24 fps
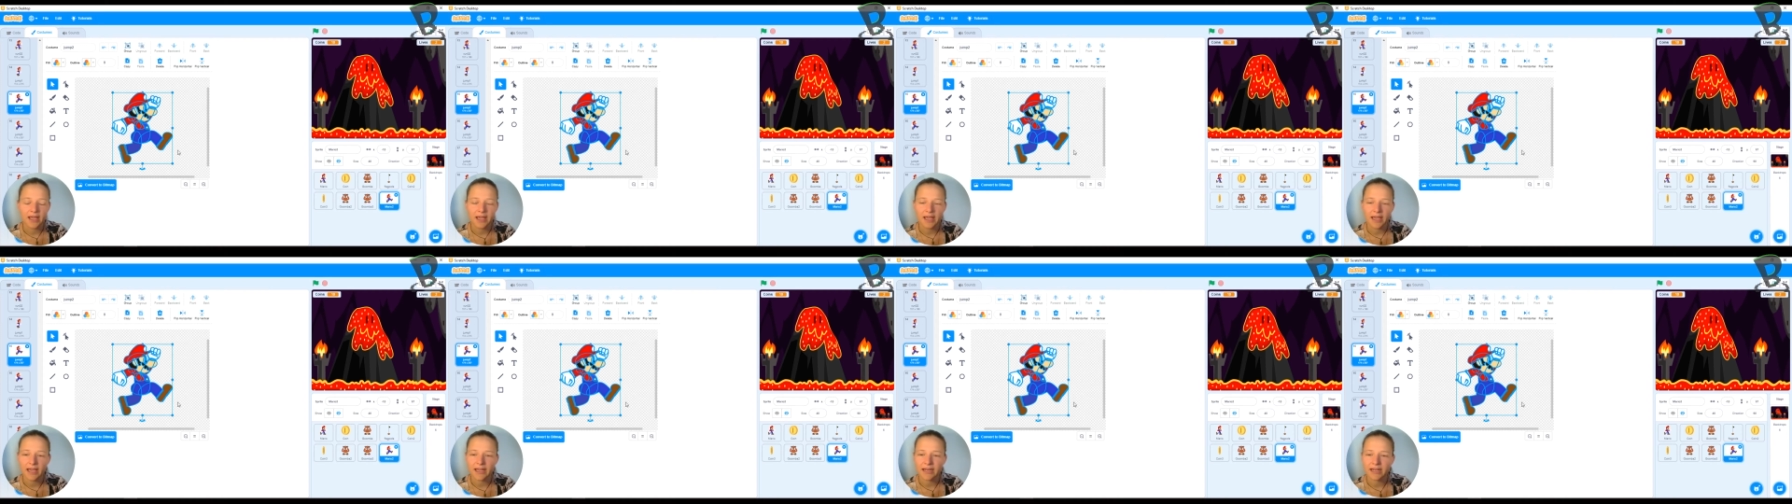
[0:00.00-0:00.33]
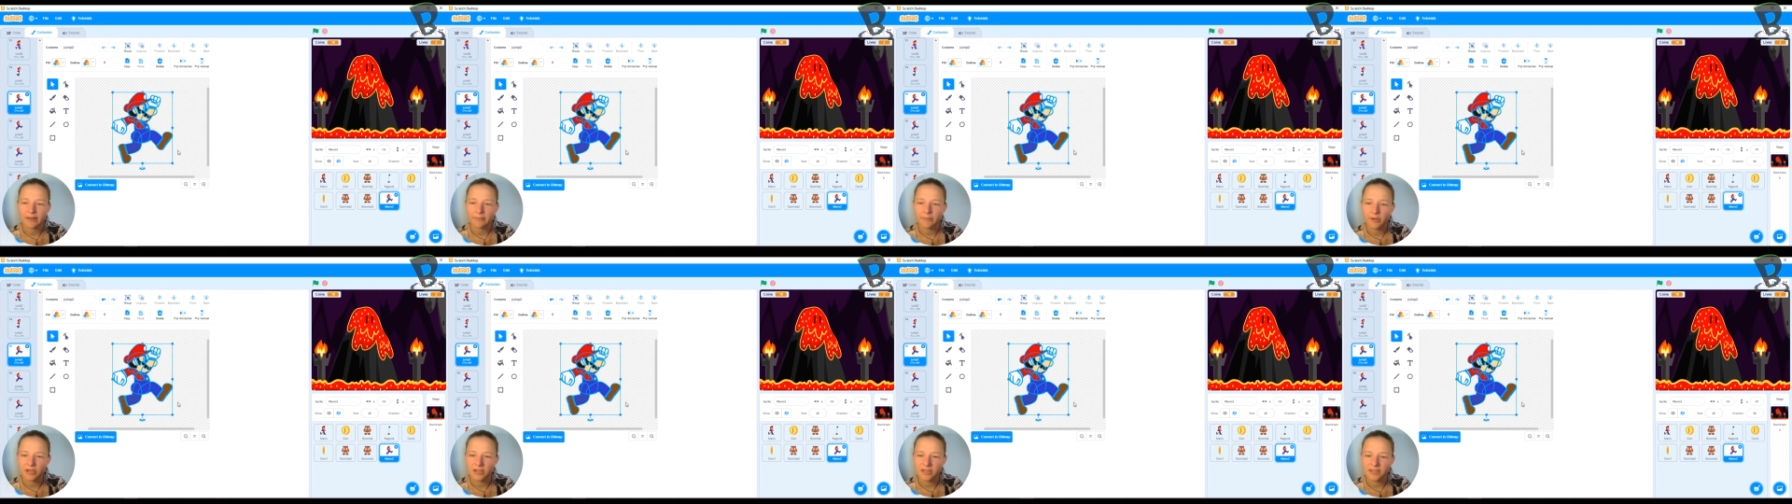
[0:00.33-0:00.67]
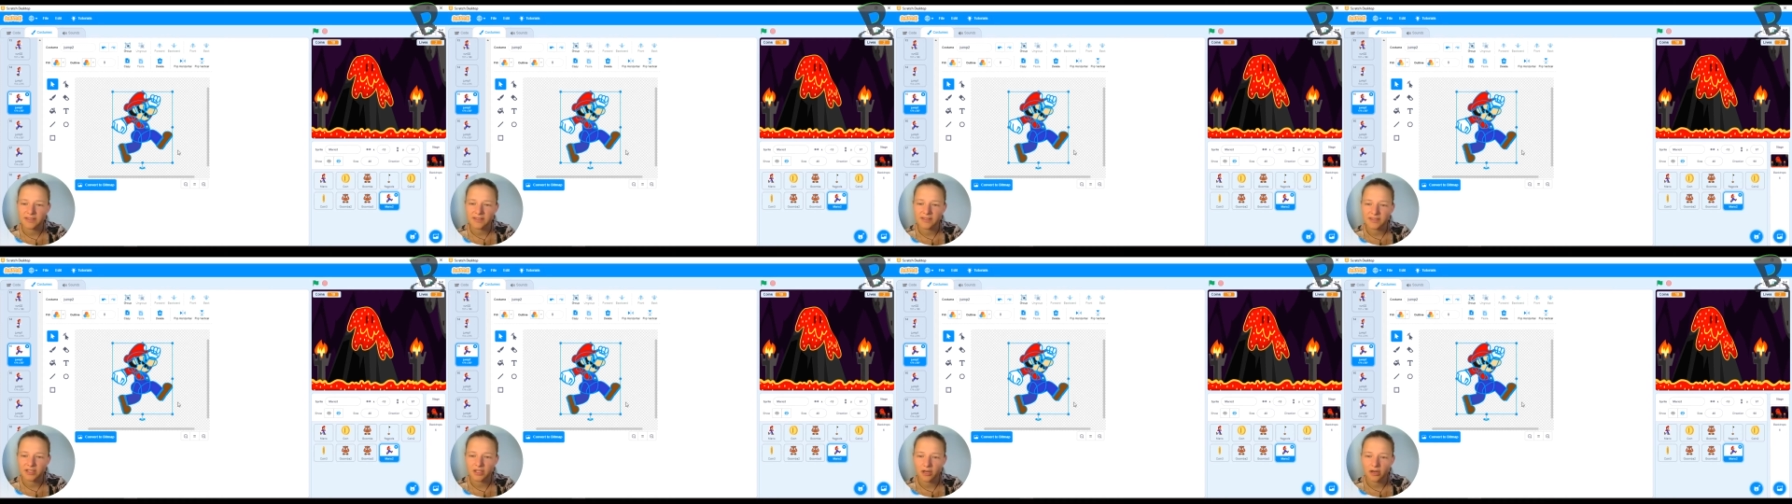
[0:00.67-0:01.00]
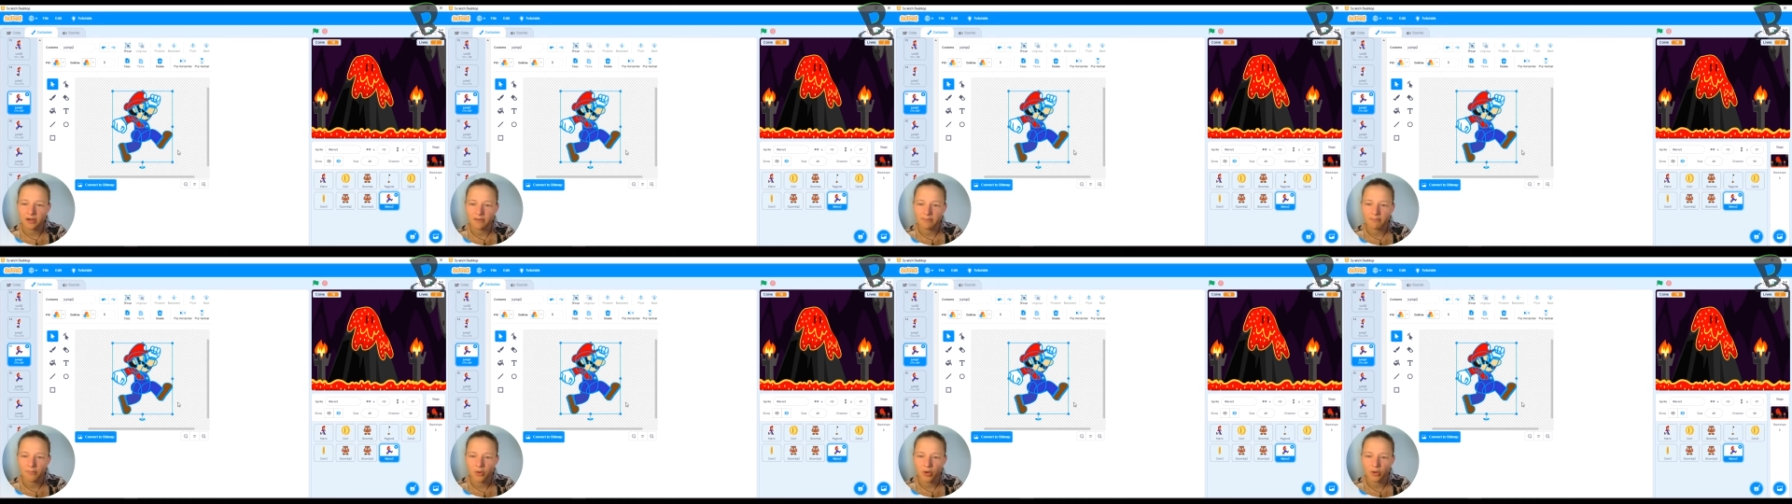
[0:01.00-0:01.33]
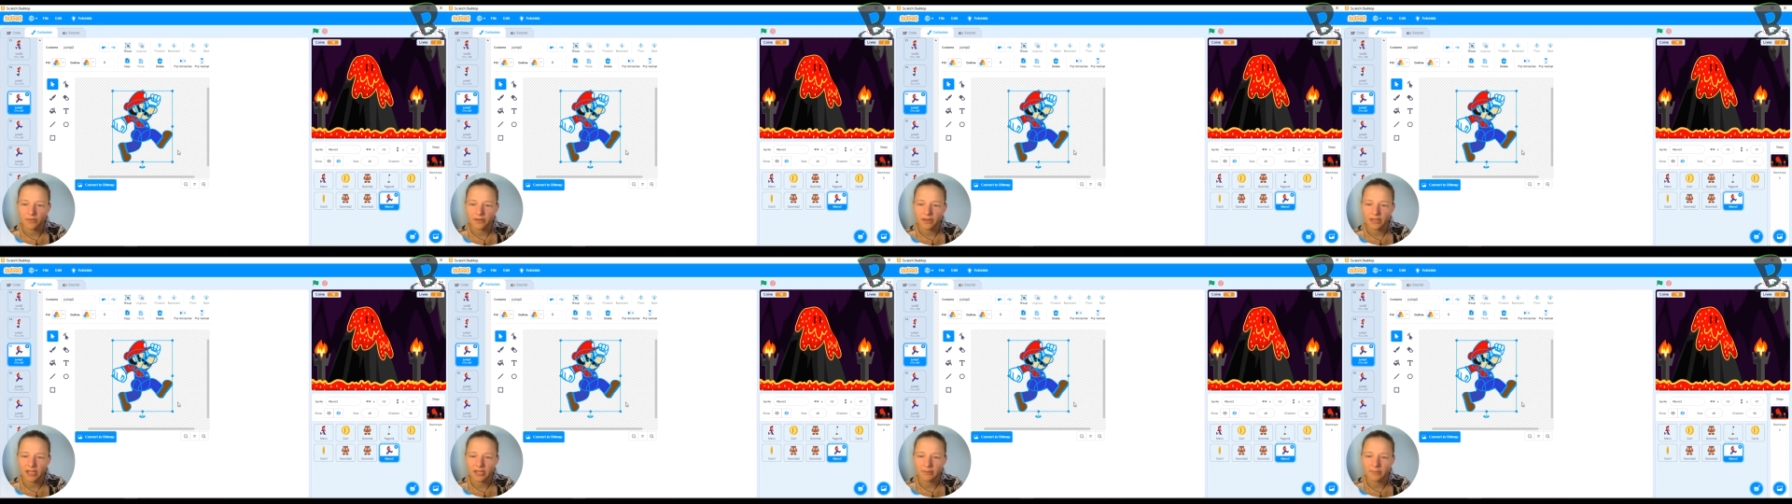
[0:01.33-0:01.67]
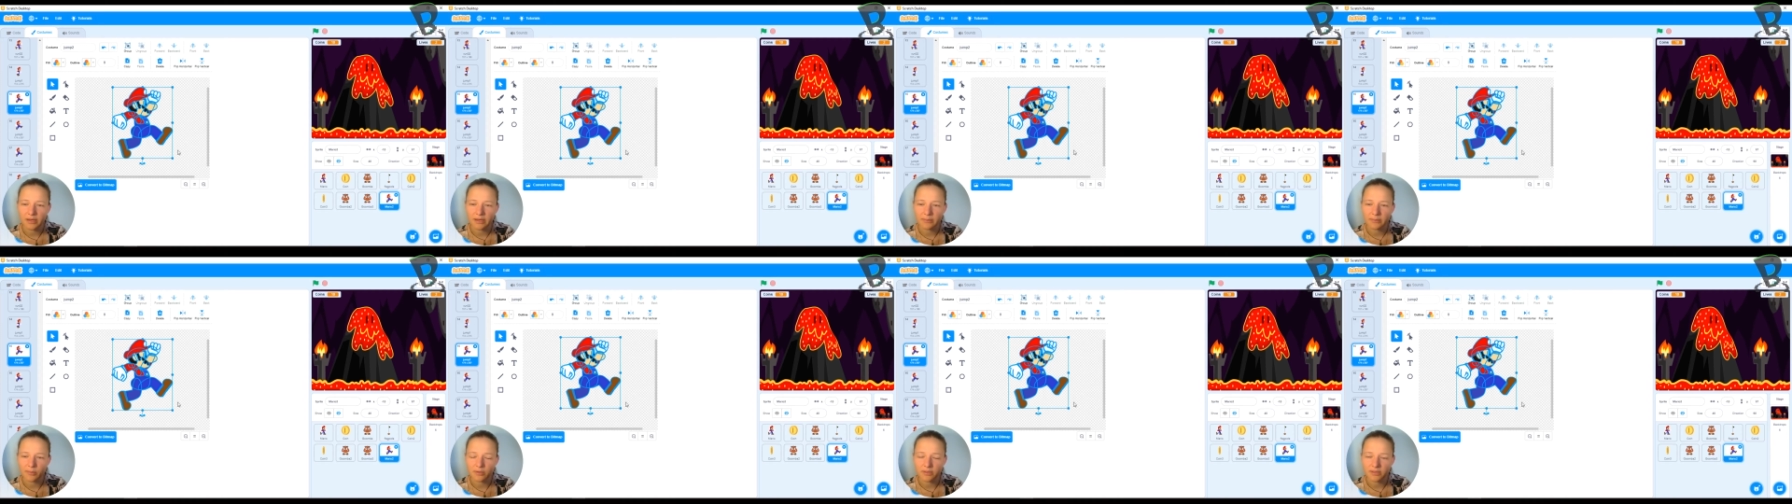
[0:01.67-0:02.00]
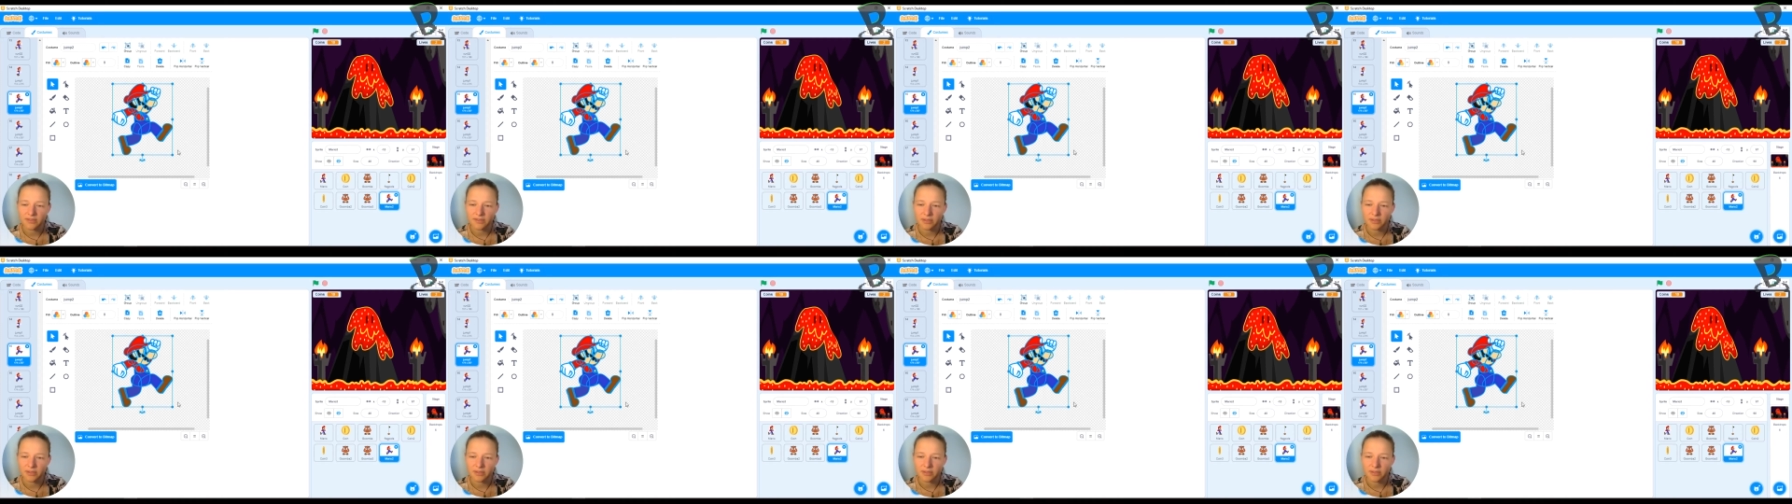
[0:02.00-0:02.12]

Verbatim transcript: and I'm gonna start moving him upwards.